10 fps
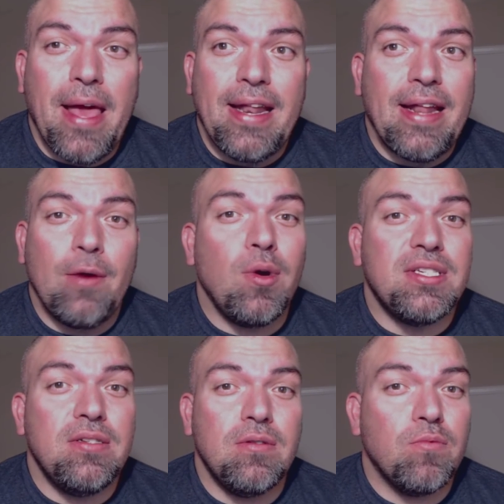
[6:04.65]
And it
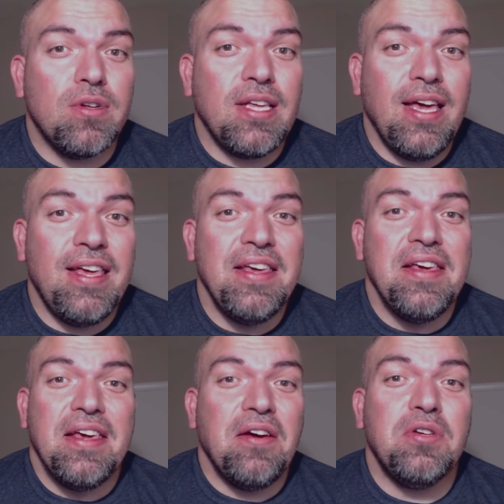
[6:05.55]
wasn't really...
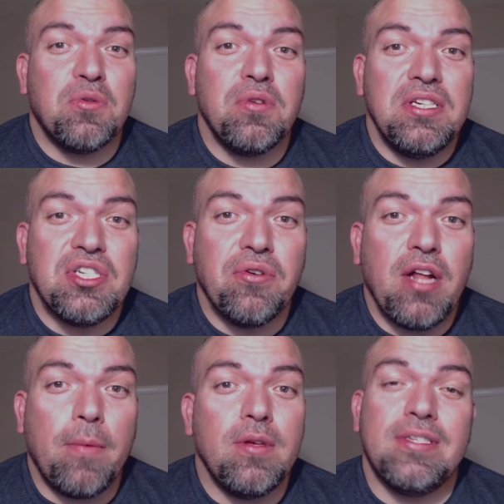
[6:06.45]
It was really
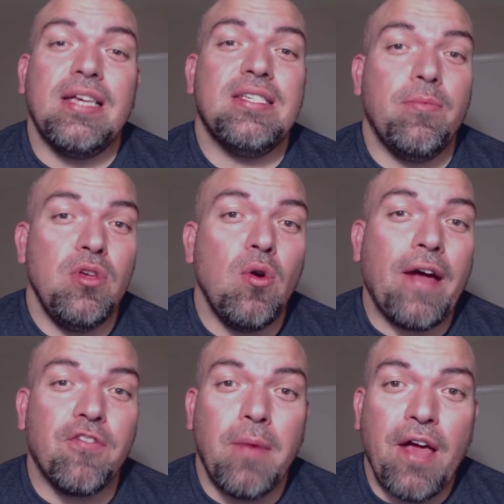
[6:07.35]
screwed up. I'll tell you something, you go
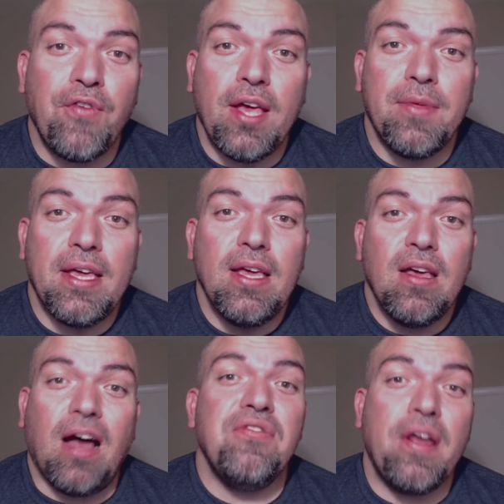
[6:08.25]
after my family,
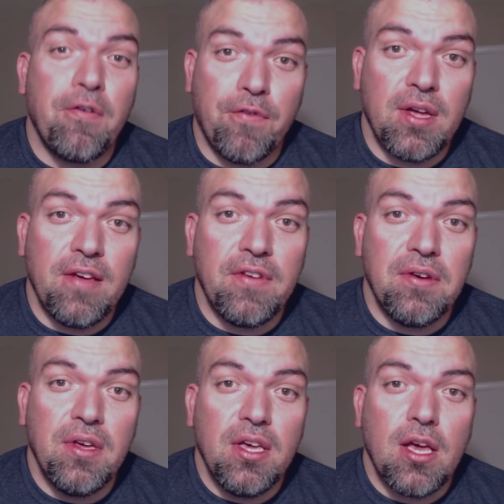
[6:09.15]
I'll never forgive
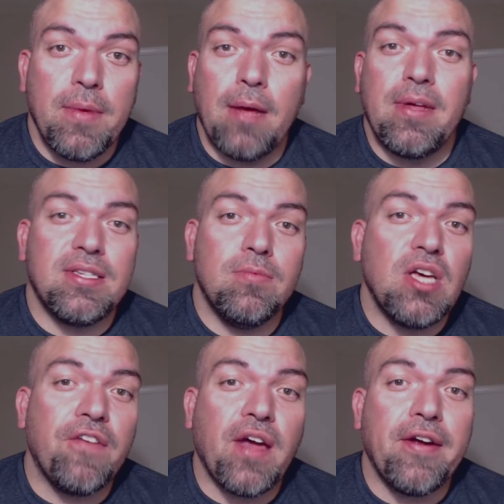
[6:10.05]
you. I mean, I'm not some
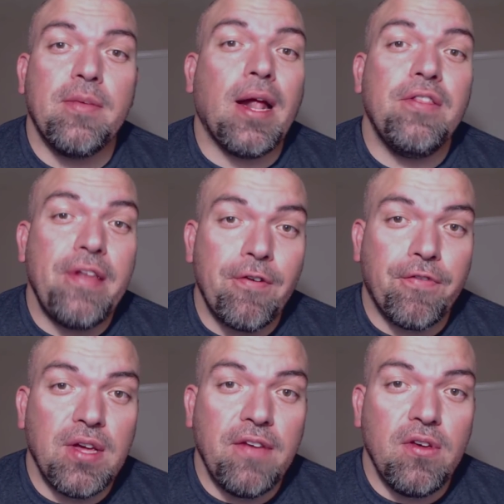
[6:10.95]
tough guy or anything, but I'll never
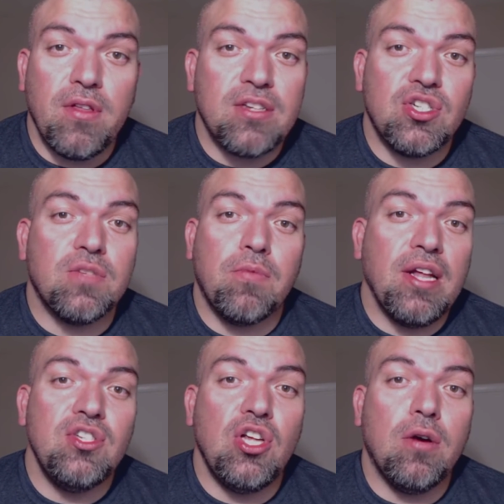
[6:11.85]
forgive you. That's just
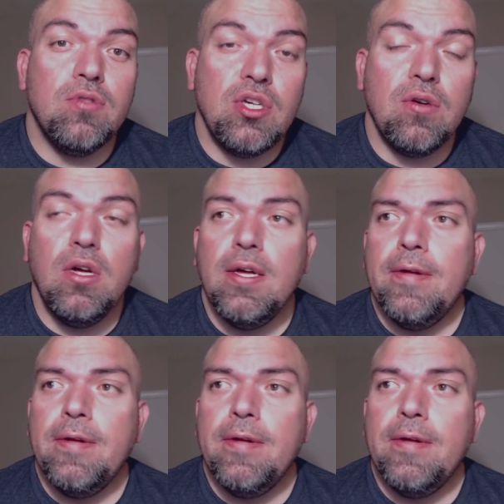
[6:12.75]
things you don't do.